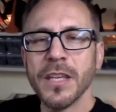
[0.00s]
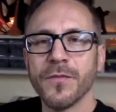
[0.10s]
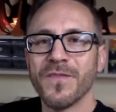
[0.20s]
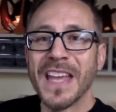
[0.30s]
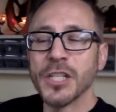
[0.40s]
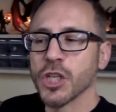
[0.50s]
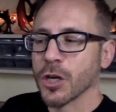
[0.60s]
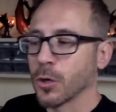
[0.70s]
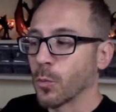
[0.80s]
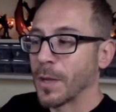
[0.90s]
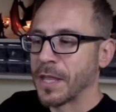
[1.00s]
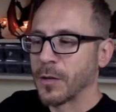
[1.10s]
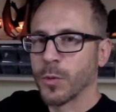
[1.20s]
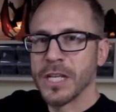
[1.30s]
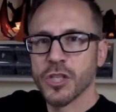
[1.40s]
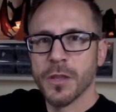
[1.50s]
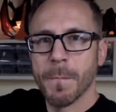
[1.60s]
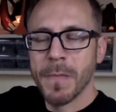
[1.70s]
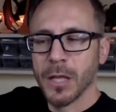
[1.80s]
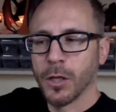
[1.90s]
The adventure when they reach the
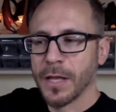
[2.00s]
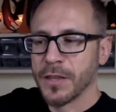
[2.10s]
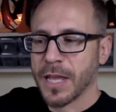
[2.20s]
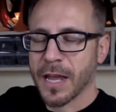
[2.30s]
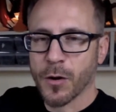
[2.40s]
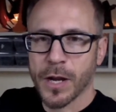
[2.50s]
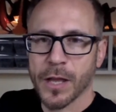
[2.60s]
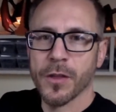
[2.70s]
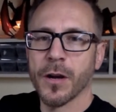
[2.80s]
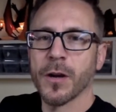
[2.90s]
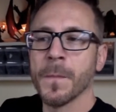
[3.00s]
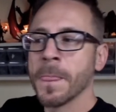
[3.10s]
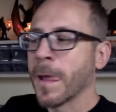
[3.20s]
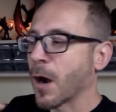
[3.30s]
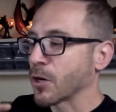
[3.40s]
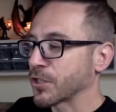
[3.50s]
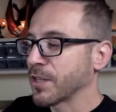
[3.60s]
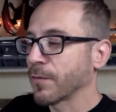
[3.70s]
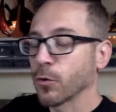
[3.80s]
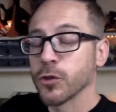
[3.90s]
mill in the area, there are
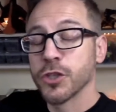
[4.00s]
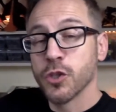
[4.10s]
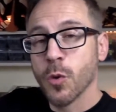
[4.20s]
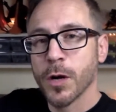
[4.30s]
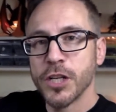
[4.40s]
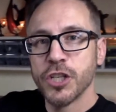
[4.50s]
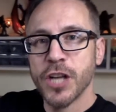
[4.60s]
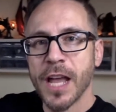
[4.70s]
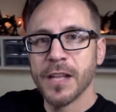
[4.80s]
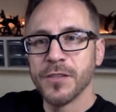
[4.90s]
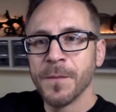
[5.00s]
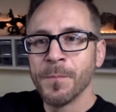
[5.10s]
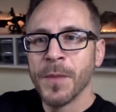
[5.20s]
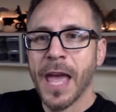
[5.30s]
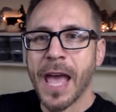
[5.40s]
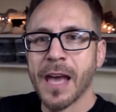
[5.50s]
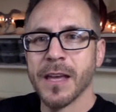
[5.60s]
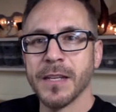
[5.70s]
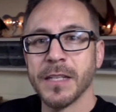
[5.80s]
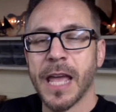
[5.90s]
several storage sheds
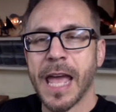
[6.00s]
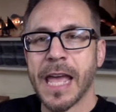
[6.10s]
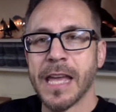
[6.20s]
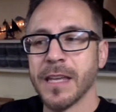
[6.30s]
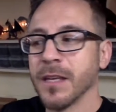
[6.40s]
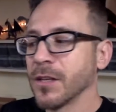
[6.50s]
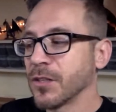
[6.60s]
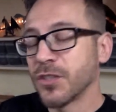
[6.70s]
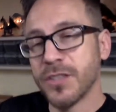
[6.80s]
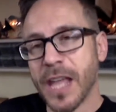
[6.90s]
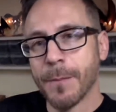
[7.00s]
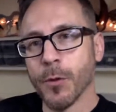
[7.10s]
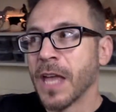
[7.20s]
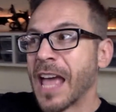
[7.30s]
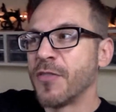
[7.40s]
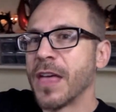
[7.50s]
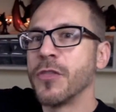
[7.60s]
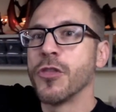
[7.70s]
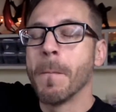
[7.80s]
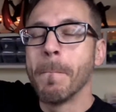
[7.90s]
and a stable, and
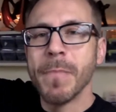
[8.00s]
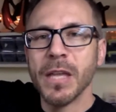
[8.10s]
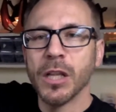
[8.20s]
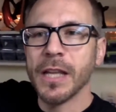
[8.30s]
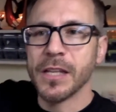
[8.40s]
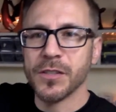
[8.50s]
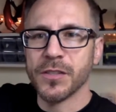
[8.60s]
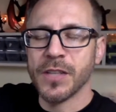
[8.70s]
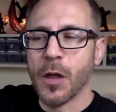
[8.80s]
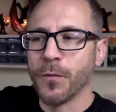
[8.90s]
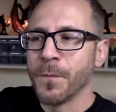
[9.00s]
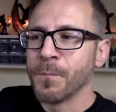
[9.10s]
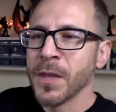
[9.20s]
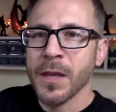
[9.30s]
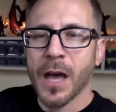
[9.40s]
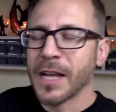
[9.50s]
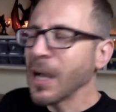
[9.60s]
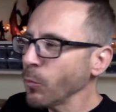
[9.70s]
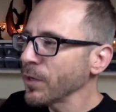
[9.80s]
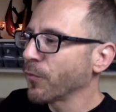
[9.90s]
then the mill itself. I
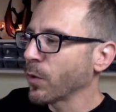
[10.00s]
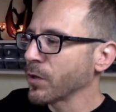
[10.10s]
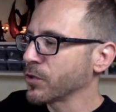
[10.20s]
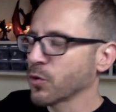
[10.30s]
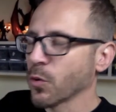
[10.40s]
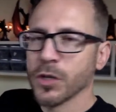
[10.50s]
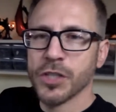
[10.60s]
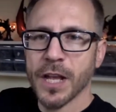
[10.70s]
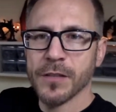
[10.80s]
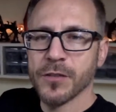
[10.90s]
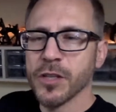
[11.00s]
got rid of one of the storage sheds